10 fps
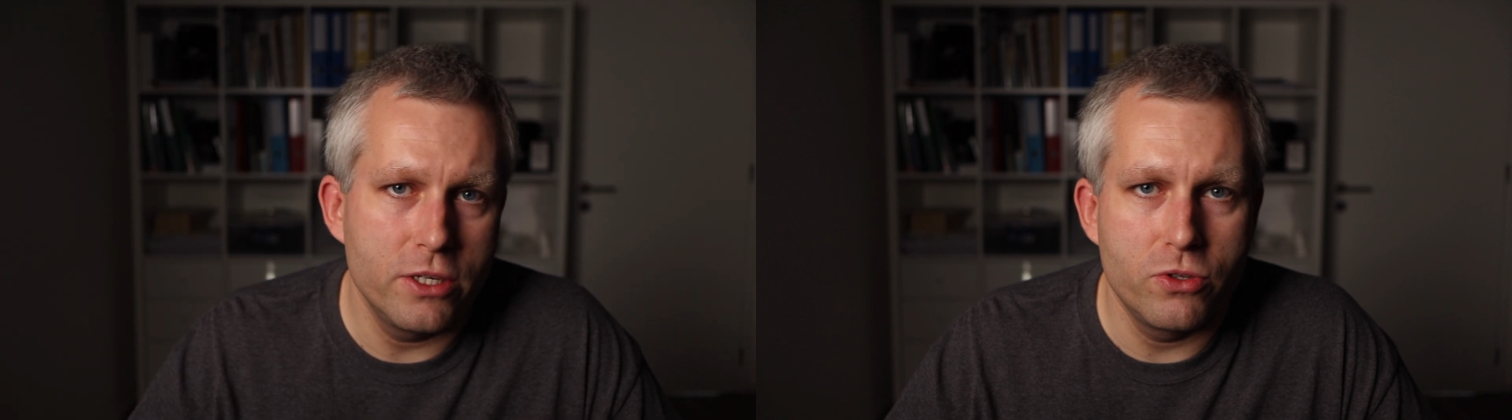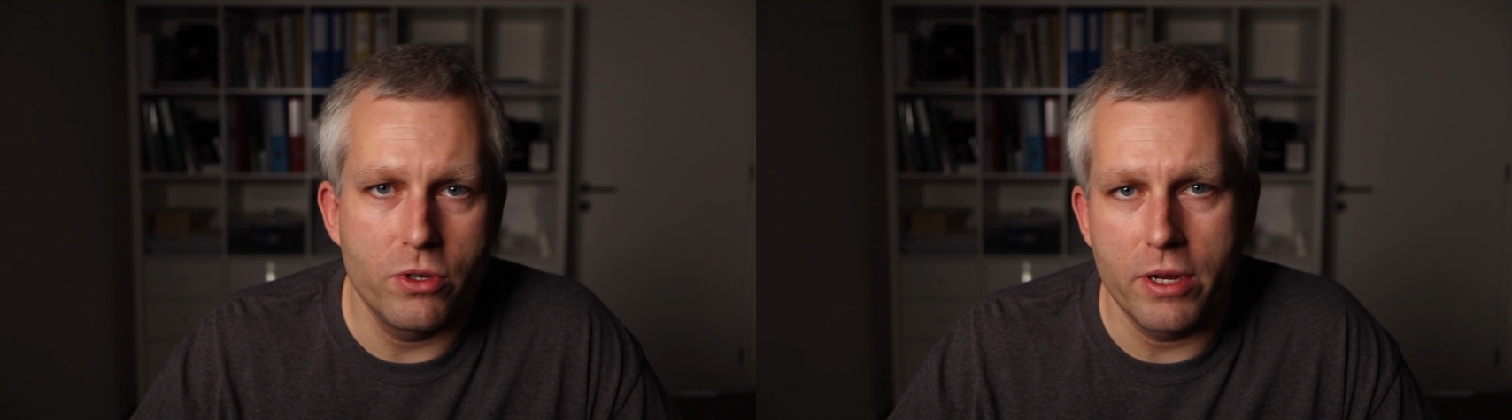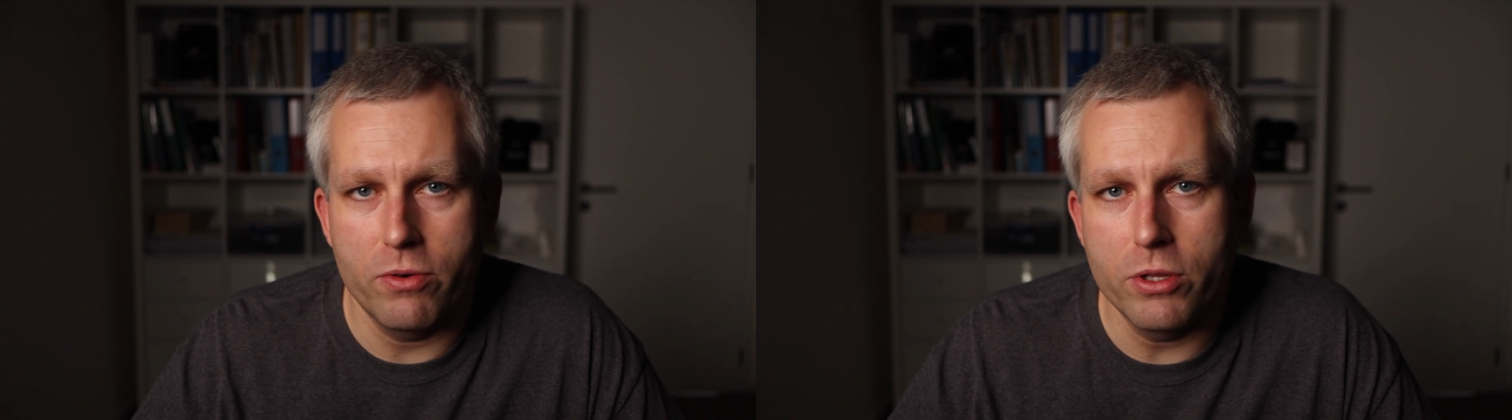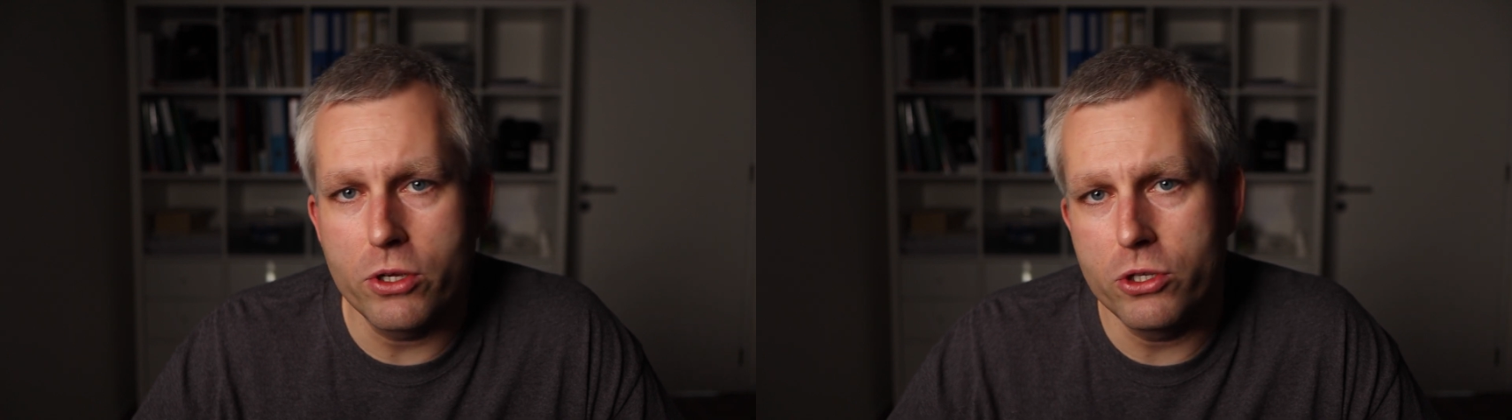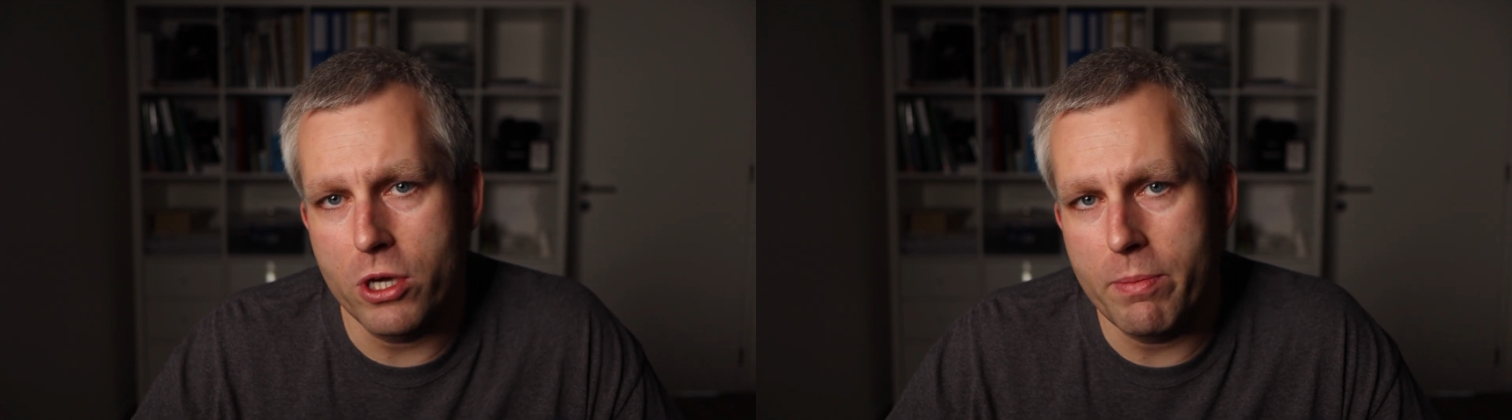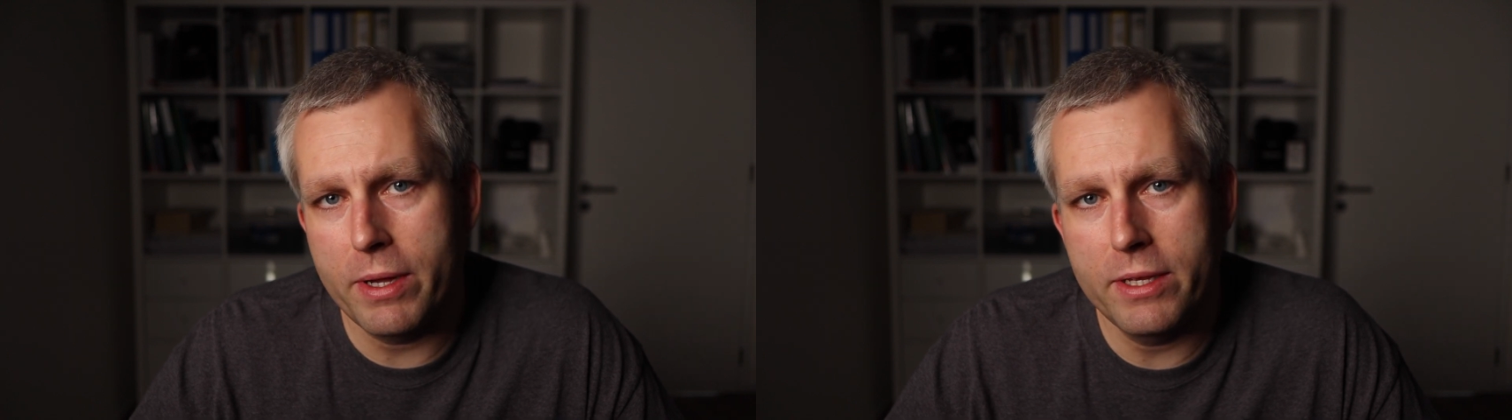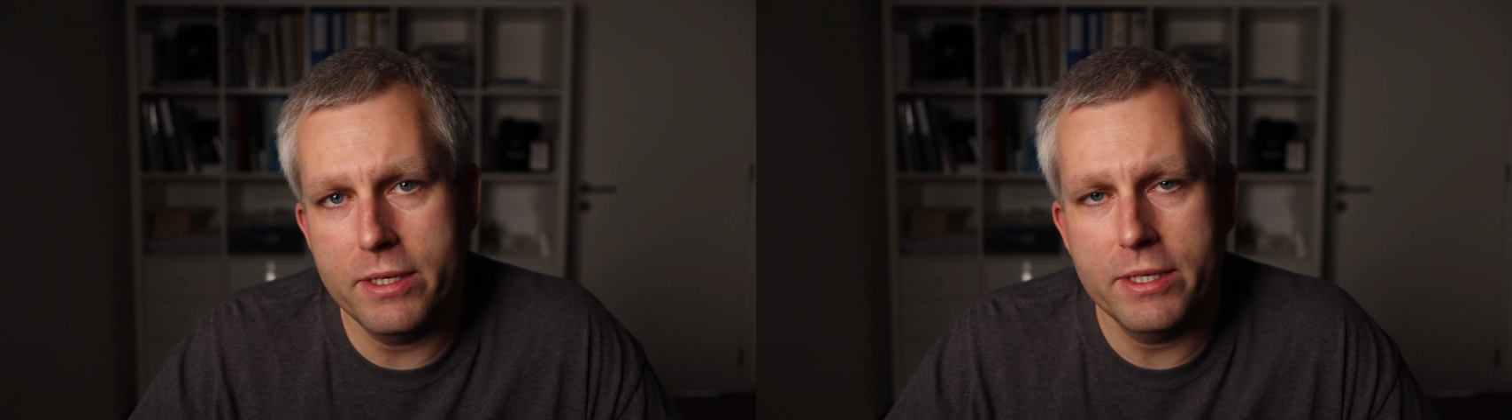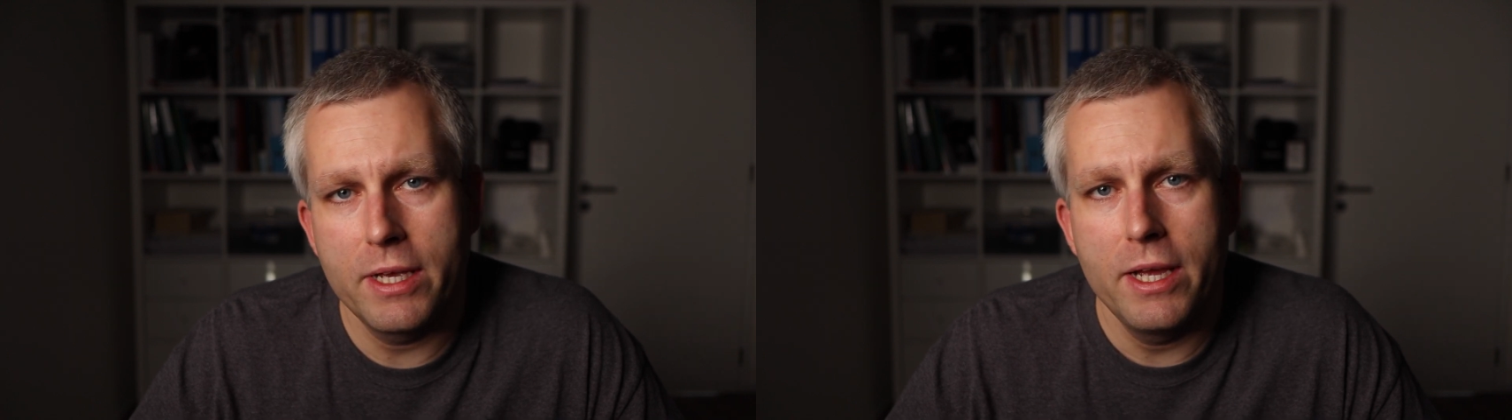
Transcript: is doing a really good job at this.